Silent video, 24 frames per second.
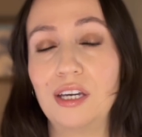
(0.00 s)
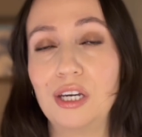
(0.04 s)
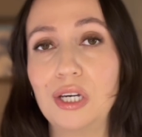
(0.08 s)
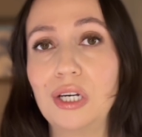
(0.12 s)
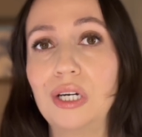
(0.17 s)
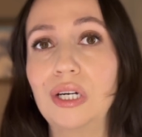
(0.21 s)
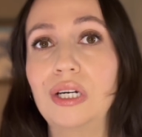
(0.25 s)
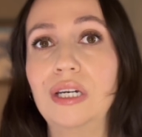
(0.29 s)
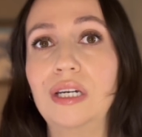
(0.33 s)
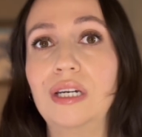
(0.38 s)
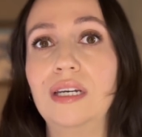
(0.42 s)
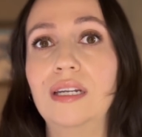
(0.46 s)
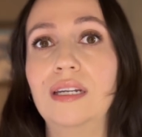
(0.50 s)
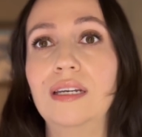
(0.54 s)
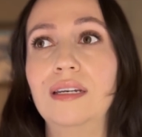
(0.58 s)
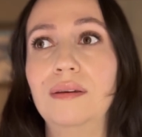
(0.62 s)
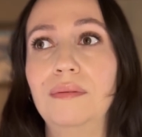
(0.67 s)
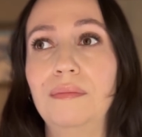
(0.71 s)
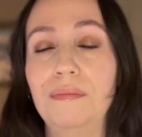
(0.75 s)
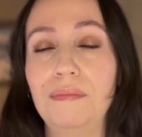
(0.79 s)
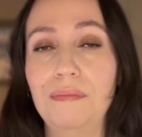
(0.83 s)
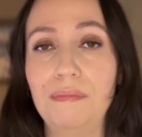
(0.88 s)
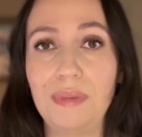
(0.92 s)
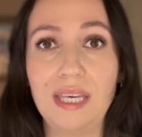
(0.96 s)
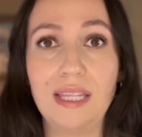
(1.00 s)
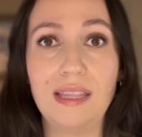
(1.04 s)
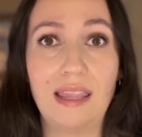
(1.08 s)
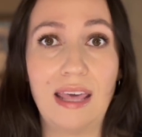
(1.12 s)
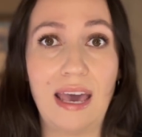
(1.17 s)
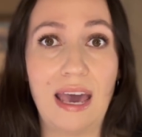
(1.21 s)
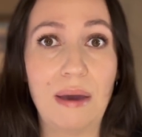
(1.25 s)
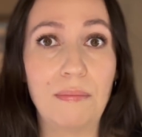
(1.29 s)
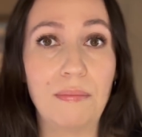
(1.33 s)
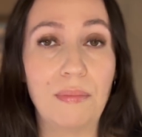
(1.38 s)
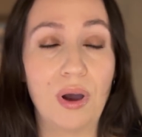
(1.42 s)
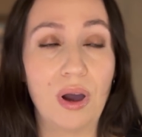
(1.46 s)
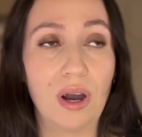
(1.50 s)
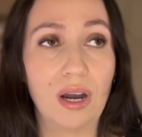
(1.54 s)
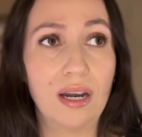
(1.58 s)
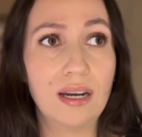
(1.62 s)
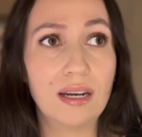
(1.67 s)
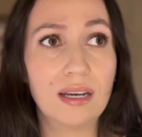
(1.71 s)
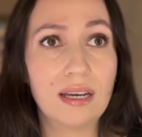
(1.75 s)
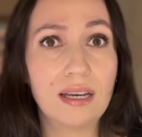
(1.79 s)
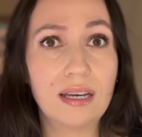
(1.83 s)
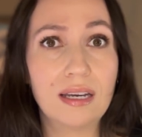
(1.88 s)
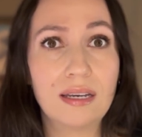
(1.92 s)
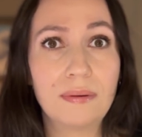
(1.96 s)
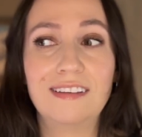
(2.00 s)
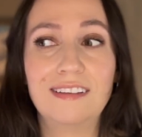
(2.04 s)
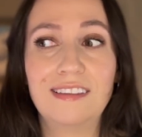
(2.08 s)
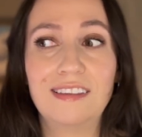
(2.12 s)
could meet that mark.